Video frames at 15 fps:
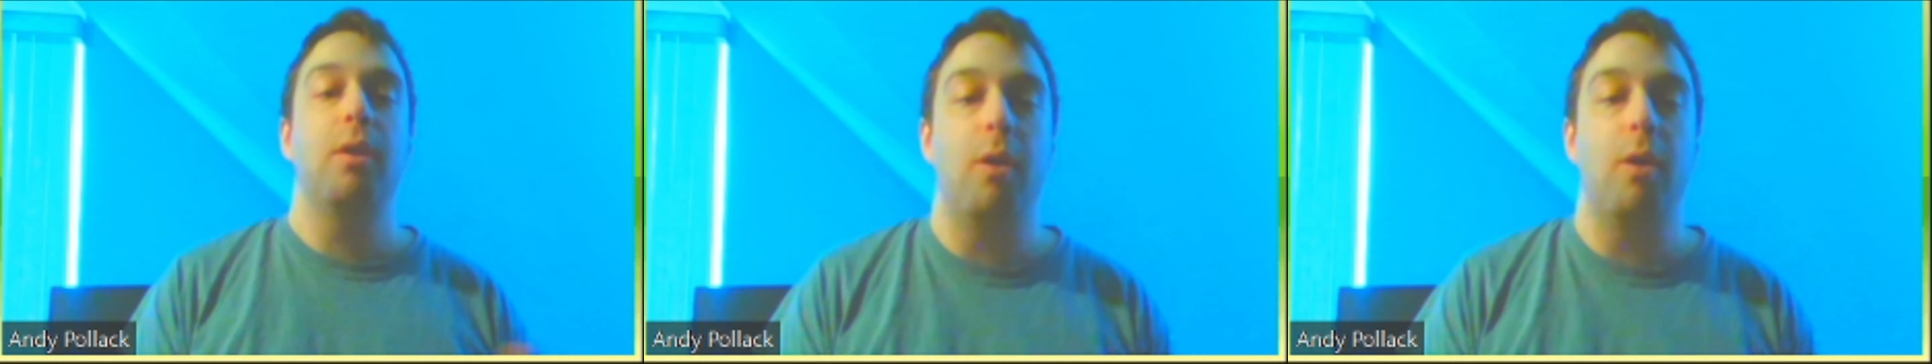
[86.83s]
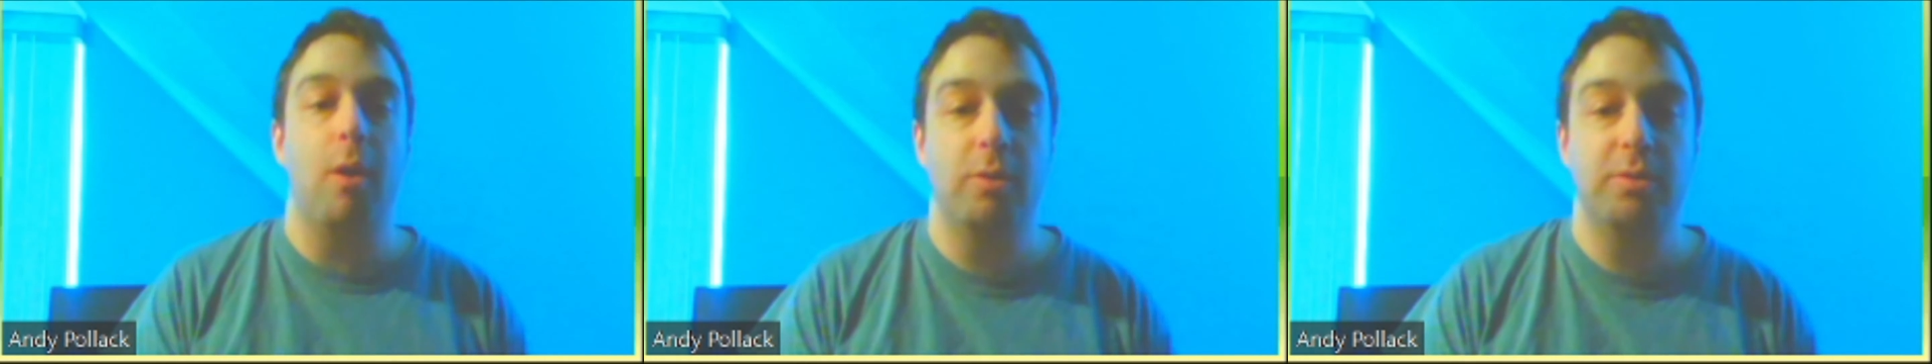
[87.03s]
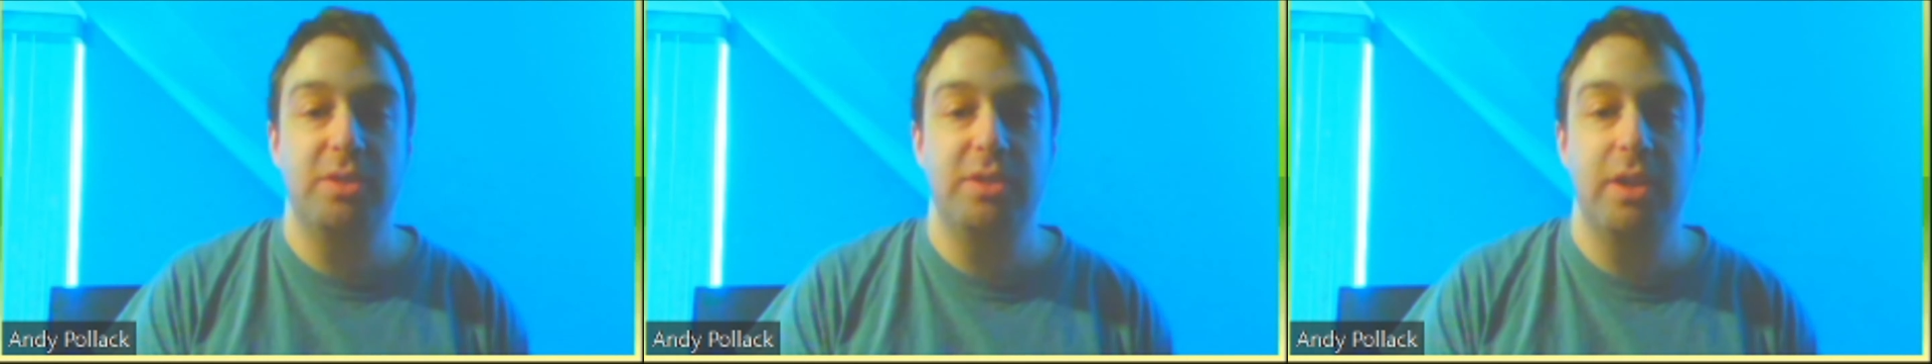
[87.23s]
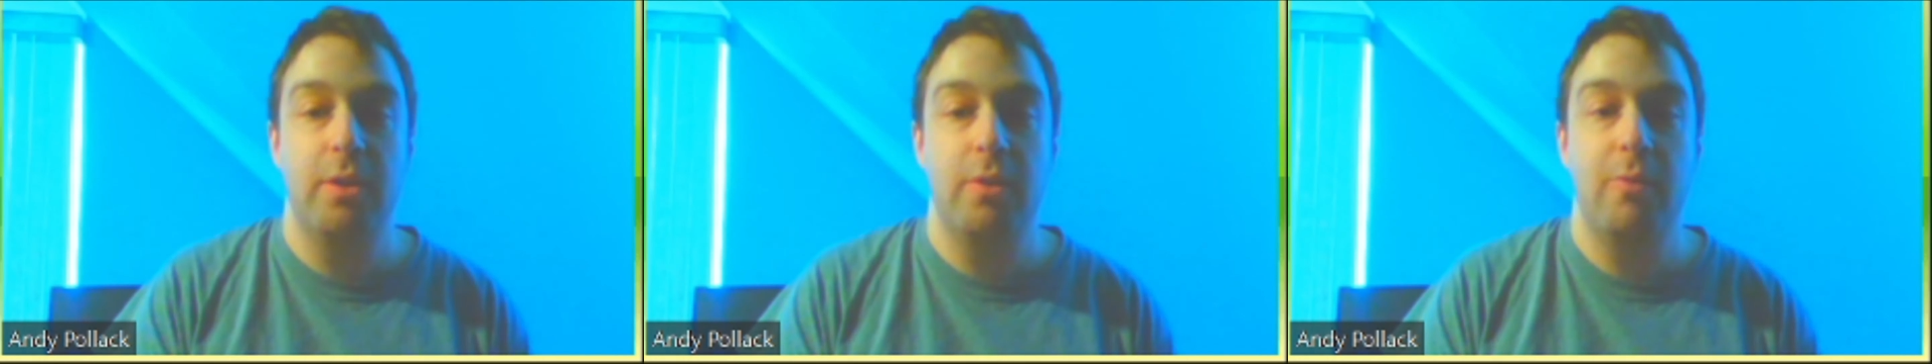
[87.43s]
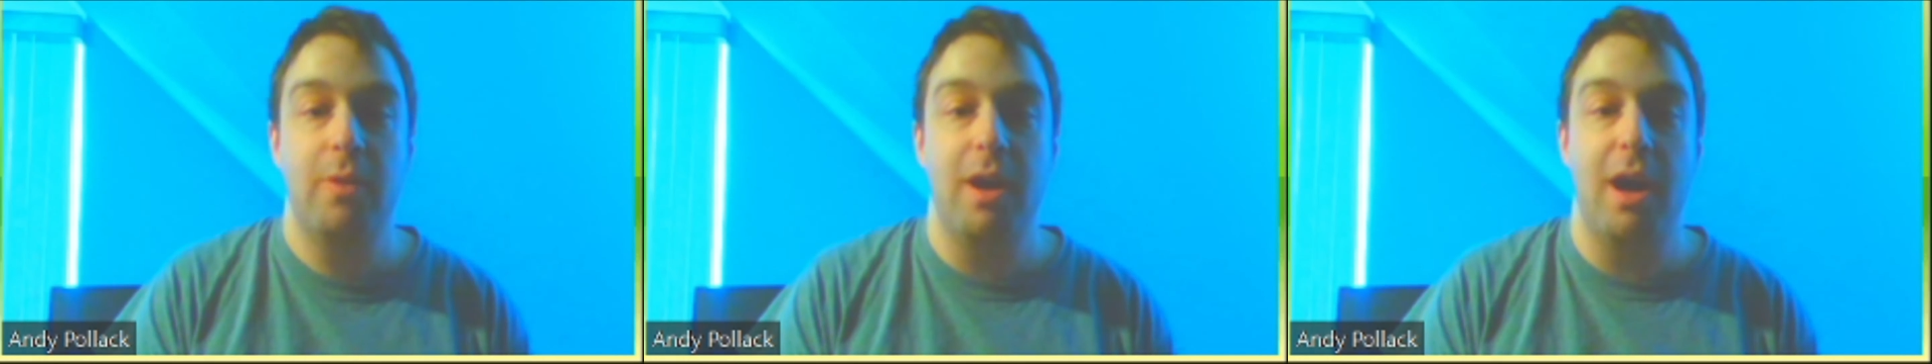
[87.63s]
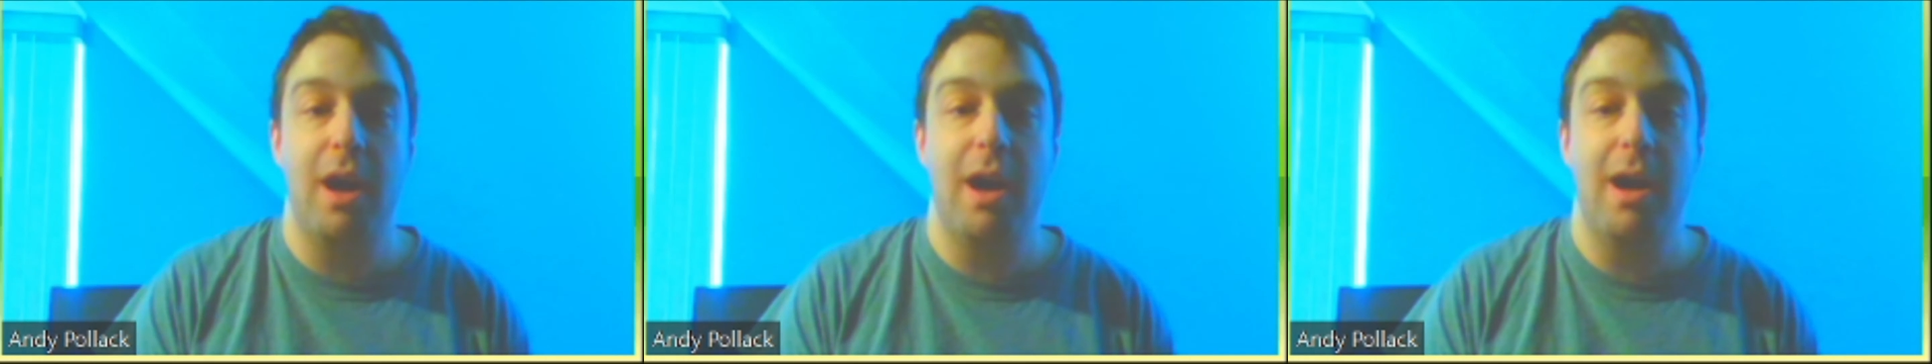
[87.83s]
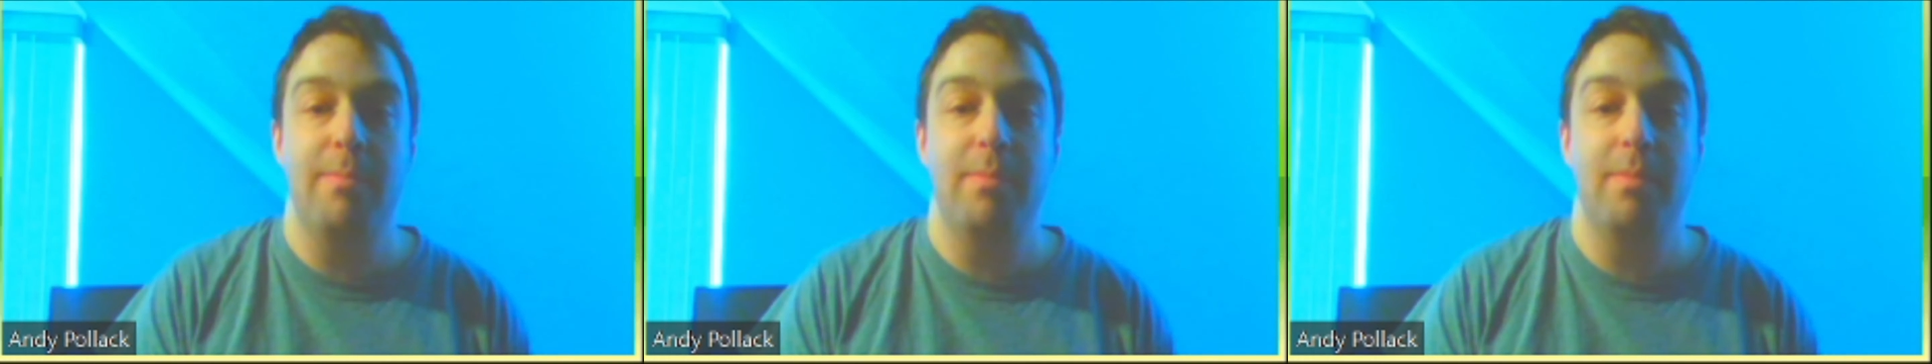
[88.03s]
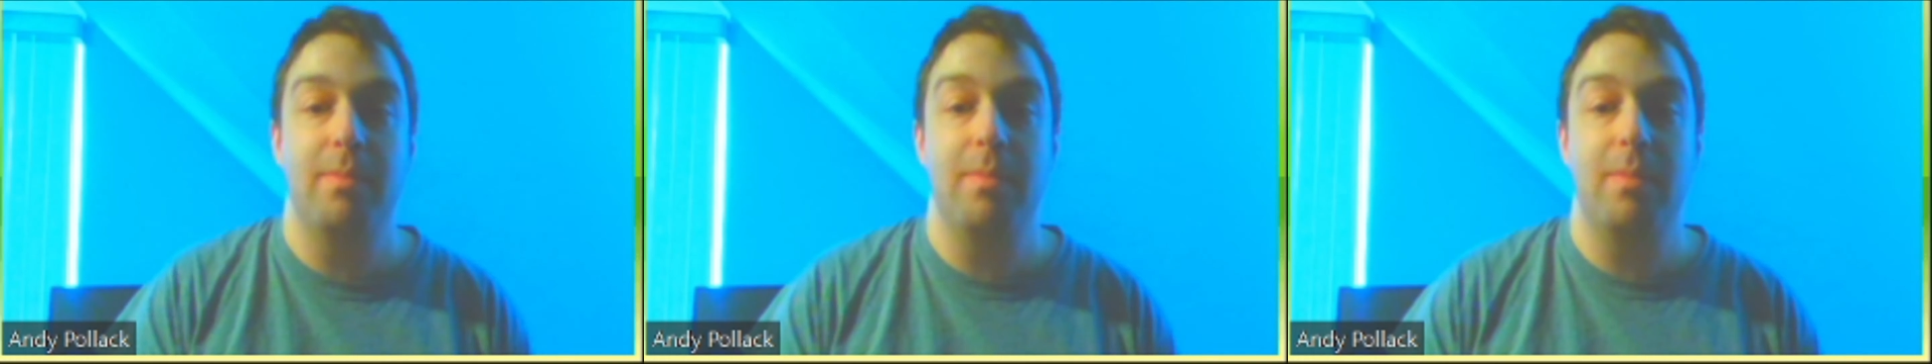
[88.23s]
Also,
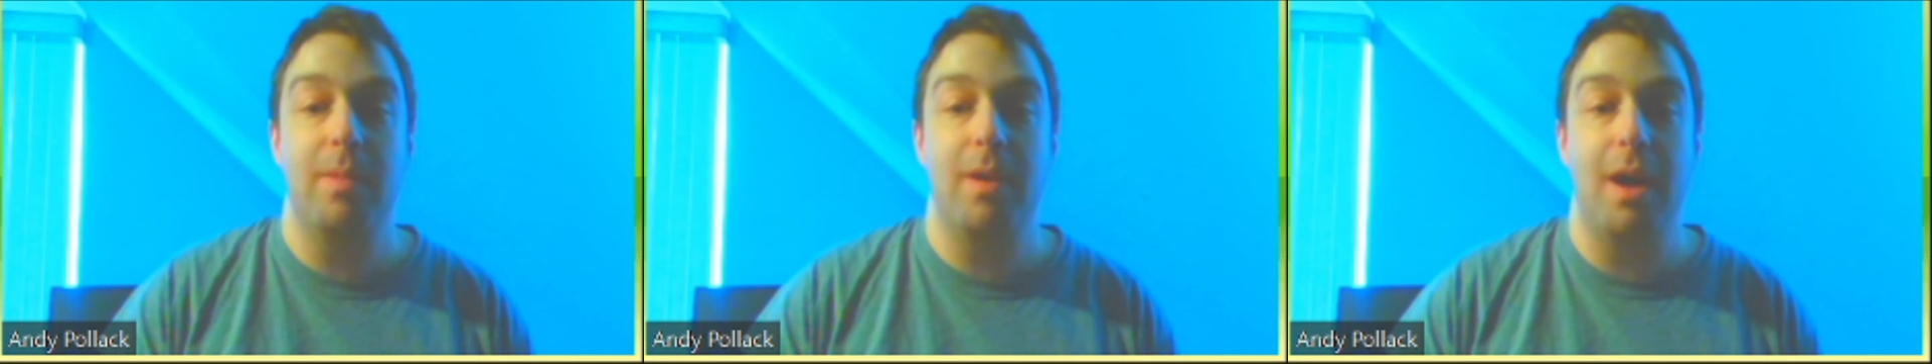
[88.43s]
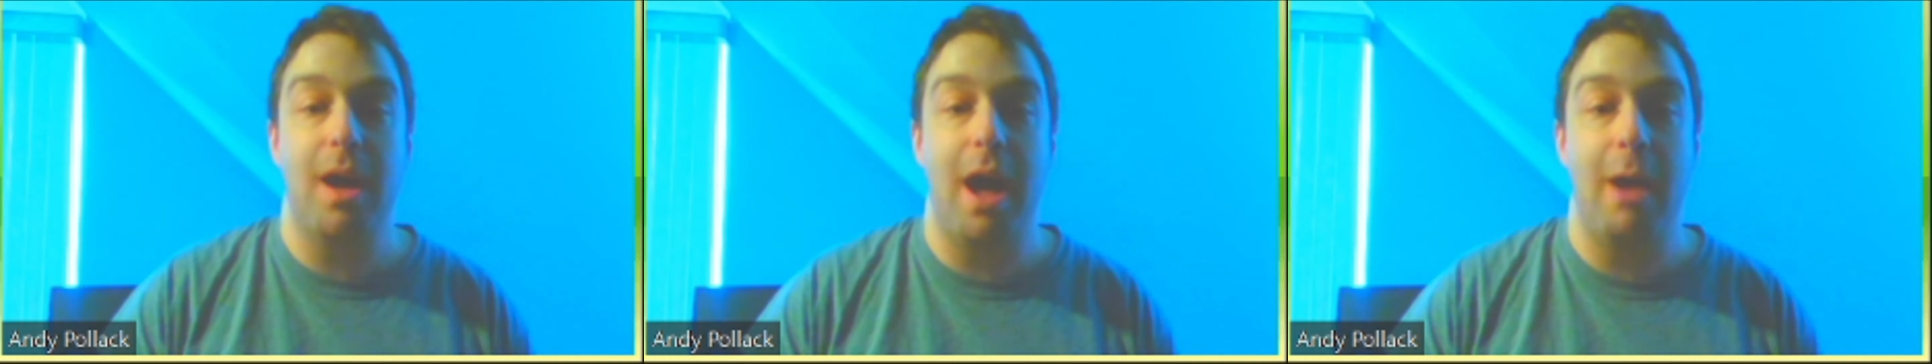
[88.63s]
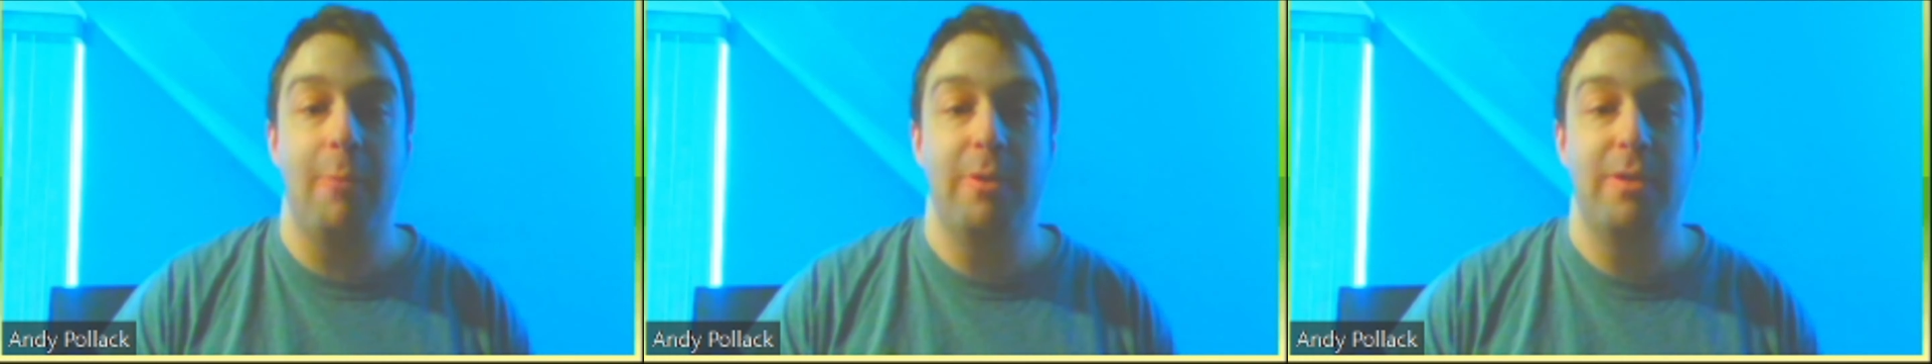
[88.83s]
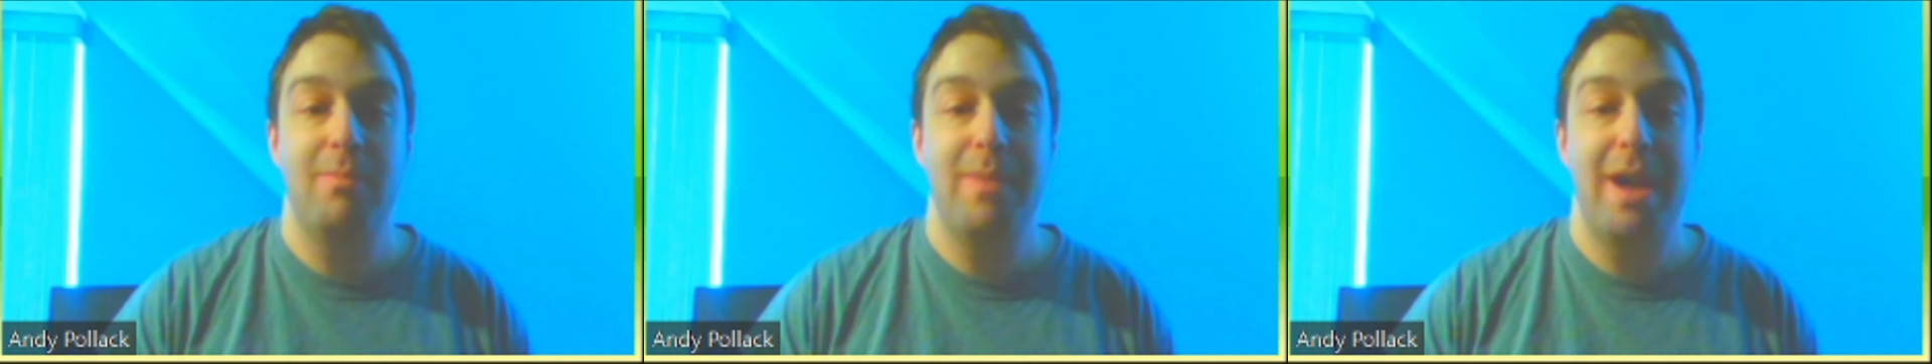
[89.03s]
um, I want